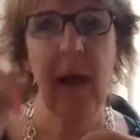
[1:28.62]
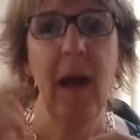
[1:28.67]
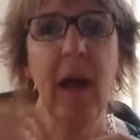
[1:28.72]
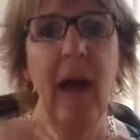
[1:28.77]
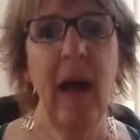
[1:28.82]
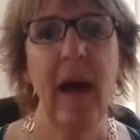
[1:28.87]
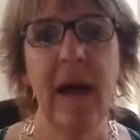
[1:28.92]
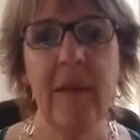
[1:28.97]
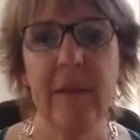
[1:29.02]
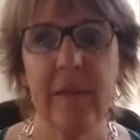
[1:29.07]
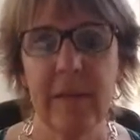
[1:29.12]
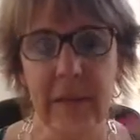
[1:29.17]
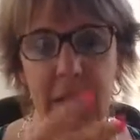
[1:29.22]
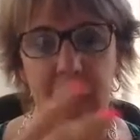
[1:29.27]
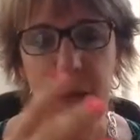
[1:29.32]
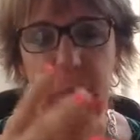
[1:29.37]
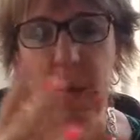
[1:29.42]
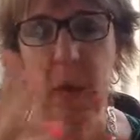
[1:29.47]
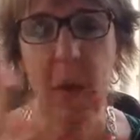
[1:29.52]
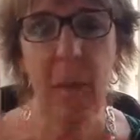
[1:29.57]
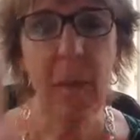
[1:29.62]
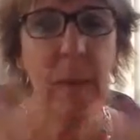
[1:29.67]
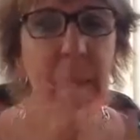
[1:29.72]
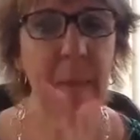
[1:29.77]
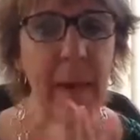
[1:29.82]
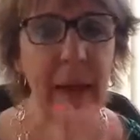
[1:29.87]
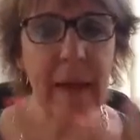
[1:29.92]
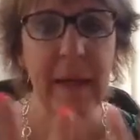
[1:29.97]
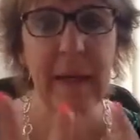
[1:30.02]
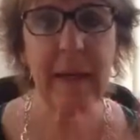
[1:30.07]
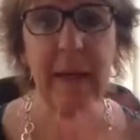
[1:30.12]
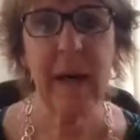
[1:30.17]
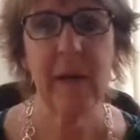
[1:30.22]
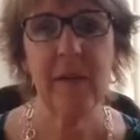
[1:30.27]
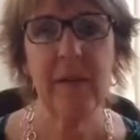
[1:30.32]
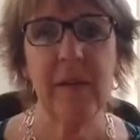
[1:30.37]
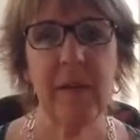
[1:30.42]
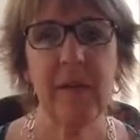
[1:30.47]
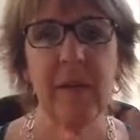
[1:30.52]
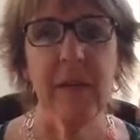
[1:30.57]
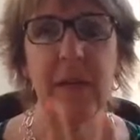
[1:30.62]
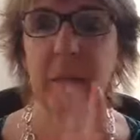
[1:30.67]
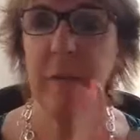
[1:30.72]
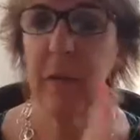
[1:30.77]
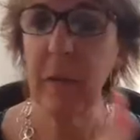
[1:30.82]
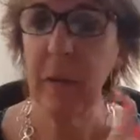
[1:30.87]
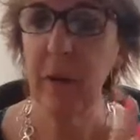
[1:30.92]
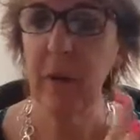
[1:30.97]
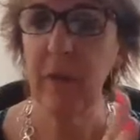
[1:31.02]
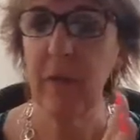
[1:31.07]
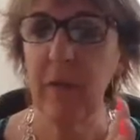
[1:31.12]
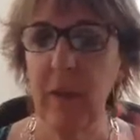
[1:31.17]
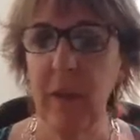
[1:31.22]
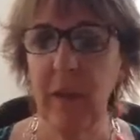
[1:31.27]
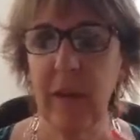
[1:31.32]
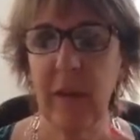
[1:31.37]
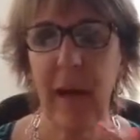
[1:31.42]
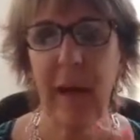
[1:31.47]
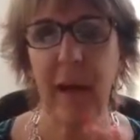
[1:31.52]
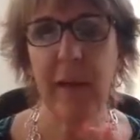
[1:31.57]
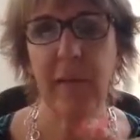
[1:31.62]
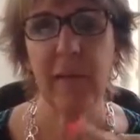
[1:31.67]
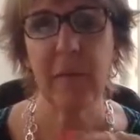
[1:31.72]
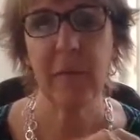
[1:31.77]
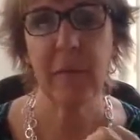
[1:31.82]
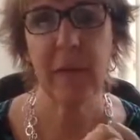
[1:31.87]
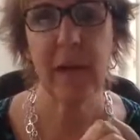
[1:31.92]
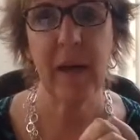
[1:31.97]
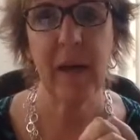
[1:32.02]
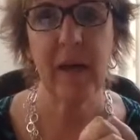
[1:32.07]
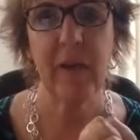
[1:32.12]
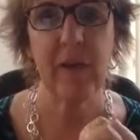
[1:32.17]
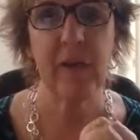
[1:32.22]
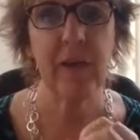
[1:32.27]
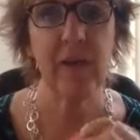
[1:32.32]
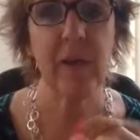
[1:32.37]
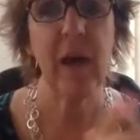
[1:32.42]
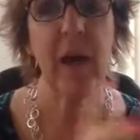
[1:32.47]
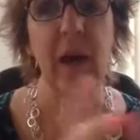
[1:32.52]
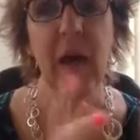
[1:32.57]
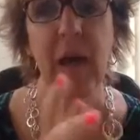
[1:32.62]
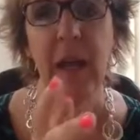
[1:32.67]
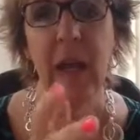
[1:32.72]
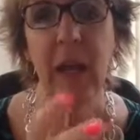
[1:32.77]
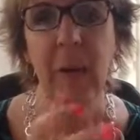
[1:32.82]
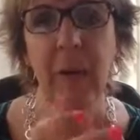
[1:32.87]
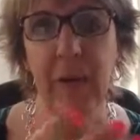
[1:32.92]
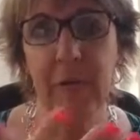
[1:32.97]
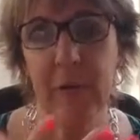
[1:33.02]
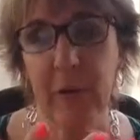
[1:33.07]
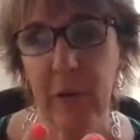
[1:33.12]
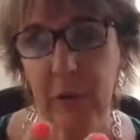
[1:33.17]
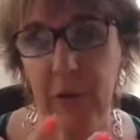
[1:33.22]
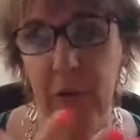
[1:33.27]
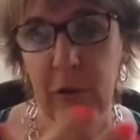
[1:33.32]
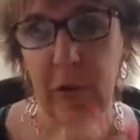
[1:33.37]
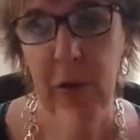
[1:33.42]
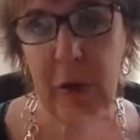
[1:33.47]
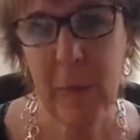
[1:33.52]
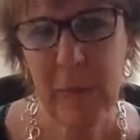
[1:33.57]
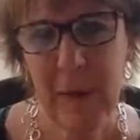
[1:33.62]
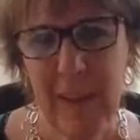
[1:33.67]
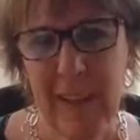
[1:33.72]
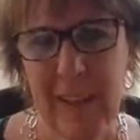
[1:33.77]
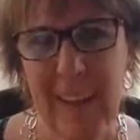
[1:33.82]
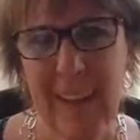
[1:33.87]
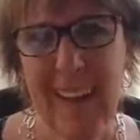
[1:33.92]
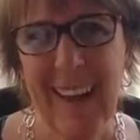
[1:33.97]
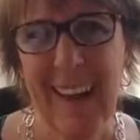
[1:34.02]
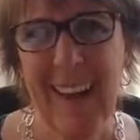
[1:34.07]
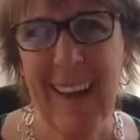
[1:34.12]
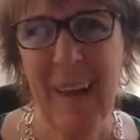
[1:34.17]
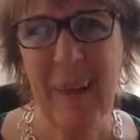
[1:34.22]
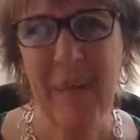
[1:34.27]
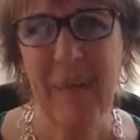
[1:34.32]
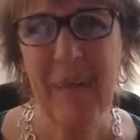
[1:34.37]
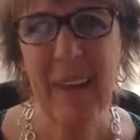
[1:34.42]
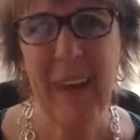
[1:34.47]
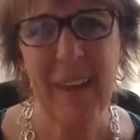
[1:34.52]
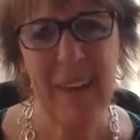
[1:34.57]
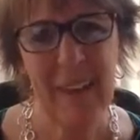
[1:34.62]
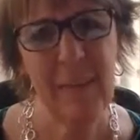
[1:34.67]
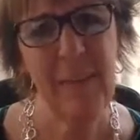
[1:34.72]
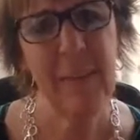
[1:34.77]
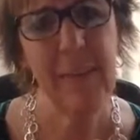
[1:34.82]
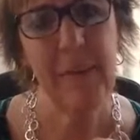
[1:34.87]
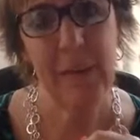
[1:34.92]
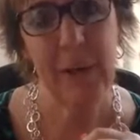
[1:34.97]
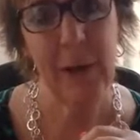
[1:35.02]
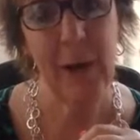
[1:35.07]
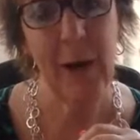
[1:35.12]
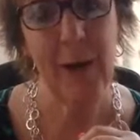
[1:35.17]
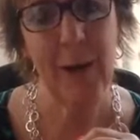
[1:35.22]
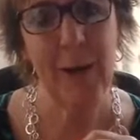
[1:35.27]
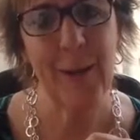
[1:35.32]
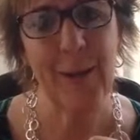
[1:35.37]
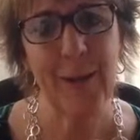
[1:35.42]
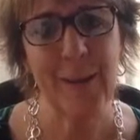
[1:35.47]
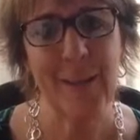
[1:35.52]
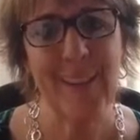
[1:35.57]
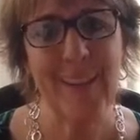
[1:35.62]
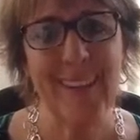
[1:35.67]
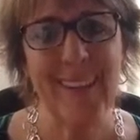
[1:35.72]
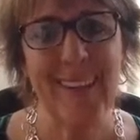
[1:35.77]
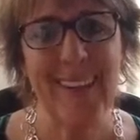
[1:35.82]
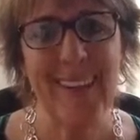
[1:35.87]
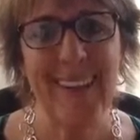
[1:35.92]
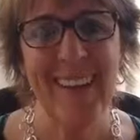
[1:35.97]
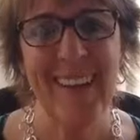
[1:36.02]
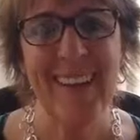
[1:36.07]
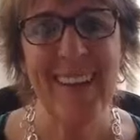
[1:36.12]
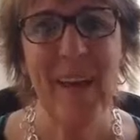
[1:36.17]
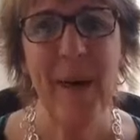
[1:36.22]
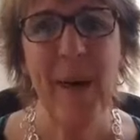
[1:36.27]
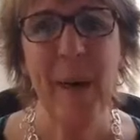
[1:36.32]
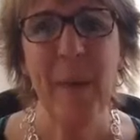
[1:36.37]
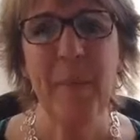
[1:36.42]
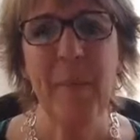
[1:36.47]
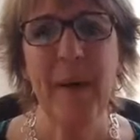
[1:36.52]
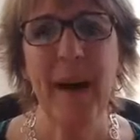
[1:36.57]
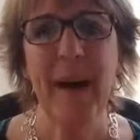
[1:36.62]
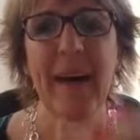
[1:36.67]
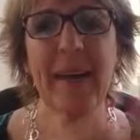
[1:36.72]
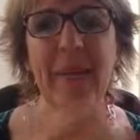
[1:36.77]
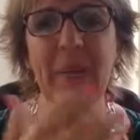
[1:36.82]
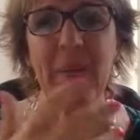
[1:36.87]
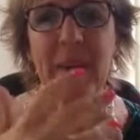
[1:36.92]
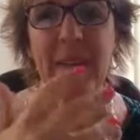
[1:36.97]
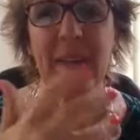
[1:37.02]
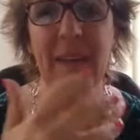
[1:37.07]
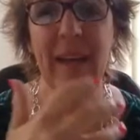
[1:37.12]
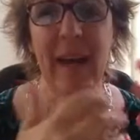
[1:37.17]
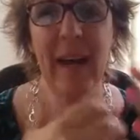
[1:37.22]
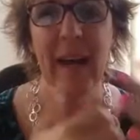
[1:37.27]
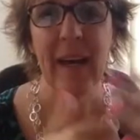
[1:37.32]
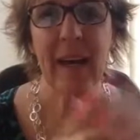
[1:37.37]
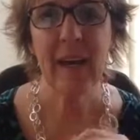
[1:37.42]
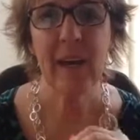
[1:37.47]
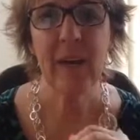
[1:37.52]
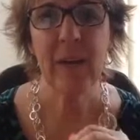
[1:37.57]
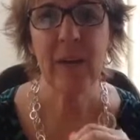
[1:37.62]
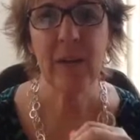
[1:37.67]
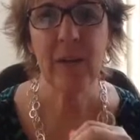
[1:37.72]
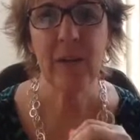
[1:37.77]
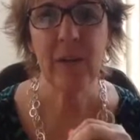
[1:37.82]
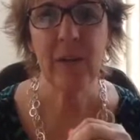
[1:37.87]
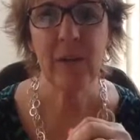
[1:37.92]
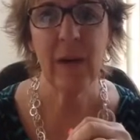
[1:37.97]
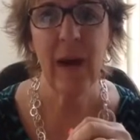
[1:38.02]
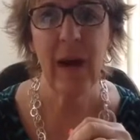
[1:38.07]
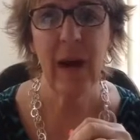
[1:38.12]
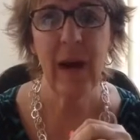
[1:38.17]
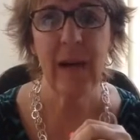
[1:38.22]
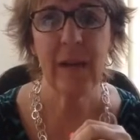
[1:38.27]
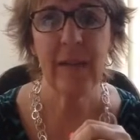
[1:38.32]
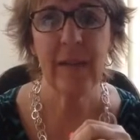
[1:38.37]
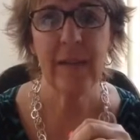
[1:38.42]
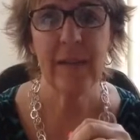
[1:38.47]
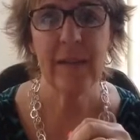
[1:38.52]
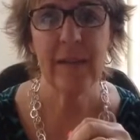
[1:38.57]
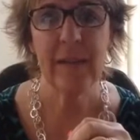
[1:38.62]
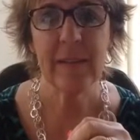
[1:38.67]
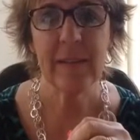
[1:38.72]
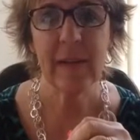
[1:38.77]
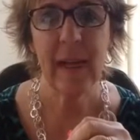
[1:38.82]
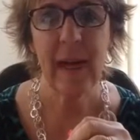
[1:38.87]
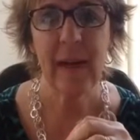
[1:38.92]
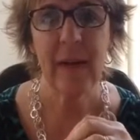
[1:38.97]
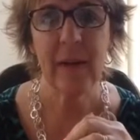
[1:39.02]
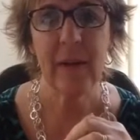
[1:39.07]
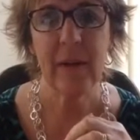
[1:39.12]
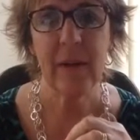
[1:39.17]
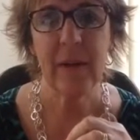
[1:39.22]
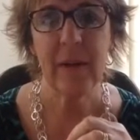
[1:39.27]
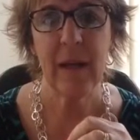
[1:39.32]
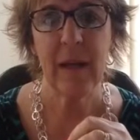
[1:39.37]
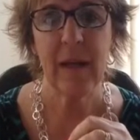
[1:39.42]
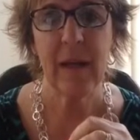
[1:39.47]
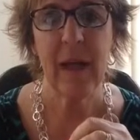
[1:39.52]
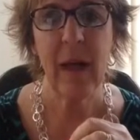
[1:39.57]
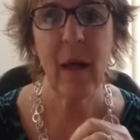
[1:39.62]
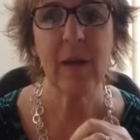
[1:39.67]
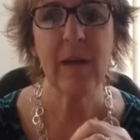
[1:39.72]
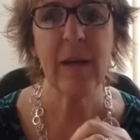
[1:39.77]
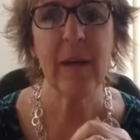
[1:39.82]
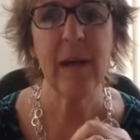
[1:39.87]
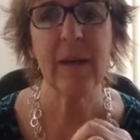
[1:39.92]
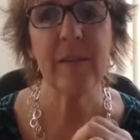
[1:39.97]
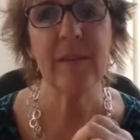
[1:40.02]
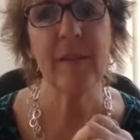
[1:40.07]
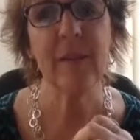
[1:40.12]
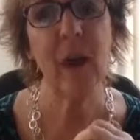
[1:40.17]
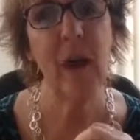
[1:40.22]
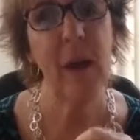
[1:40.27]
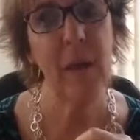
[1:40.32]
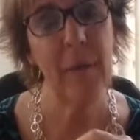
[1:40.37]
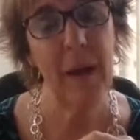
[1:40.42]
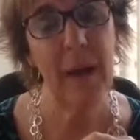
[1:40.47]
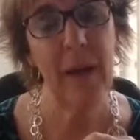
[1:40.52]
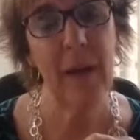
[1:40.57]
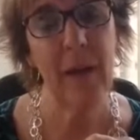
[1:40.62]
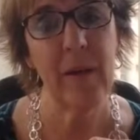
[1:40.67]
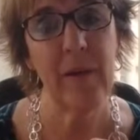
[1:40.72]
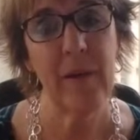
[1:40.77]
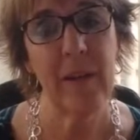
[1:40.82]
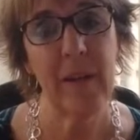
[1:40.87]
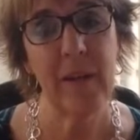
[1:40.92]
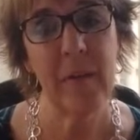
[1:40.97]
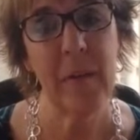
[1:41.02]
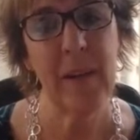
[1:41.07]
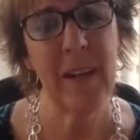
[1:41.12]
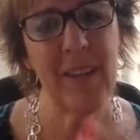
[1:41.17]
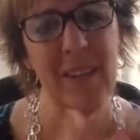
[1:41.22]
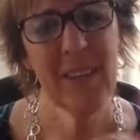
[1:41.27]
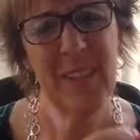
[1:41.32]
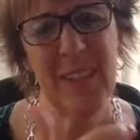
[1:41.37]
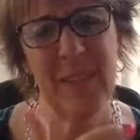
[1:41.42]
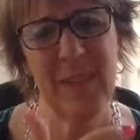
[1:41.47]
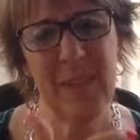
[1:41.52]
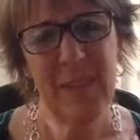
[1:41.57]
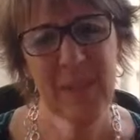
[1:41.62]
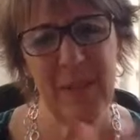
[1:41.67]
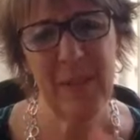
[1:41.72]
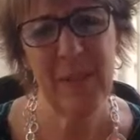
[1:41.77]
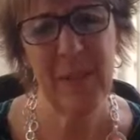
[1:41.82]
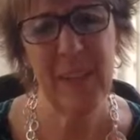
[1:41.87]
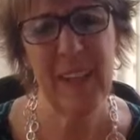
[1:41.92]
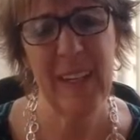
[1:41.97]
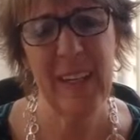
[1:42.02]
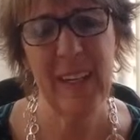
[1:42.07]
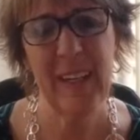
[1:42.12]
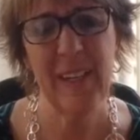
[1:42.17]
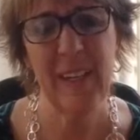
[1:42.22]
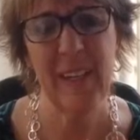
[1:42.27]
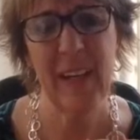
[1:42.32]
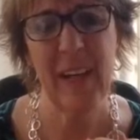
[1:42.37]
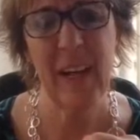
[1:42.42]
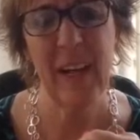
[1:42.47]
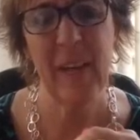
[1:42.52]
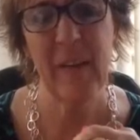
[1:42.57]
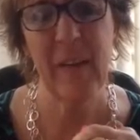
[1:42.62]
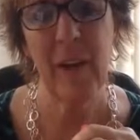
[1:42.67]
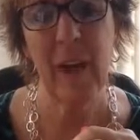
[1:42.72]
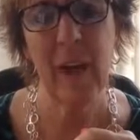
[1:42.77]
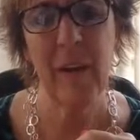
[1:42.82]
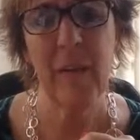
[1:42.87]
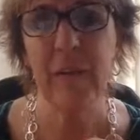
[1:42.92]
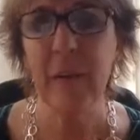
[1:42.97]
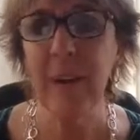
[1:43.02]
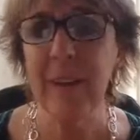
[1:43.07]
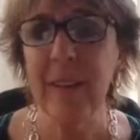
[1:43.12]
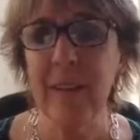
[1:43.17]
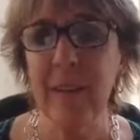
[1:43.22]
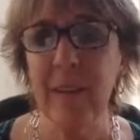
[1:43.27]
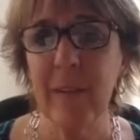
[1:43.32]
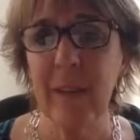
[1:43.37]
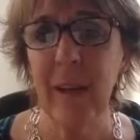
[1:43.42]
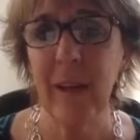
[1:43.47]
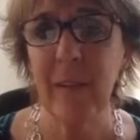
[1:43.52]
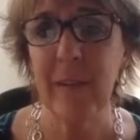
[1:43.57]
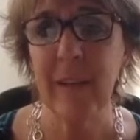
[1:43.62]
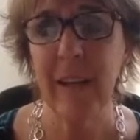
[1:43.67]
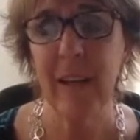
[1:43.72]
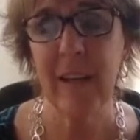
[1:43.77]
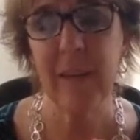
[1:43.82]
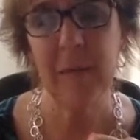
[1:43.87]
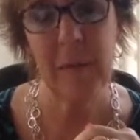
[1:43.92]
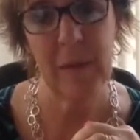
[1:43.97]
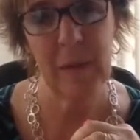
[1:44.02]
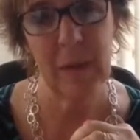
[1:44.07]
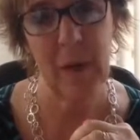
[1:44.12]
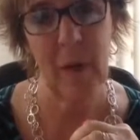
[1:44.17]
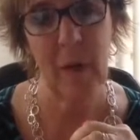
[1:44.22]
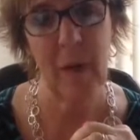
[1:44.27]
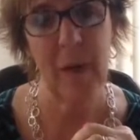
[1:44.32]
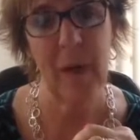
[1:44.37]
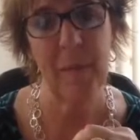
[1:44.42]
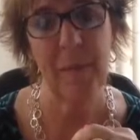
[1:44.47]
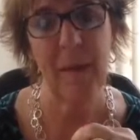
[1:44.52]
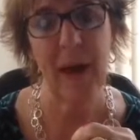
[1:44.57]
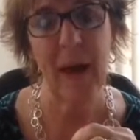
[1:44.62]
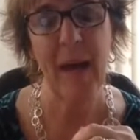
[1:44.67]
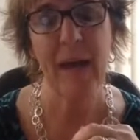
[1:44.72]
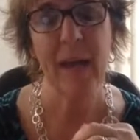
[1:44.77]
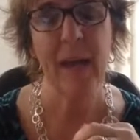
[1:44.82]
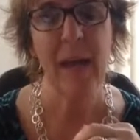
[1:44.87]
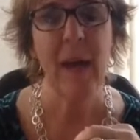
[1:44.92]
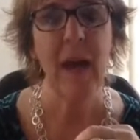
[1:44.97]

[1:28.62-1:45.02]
I had to set up all my bank accounts and everything preparing for the tax implications. Now my first year I made, I think $50. But what the heck, are you IDs? I don't know if that, LDS? No, I am not LDS, but I do live in Phoenix and I have a lot of friends that are LDS, but no, I am not.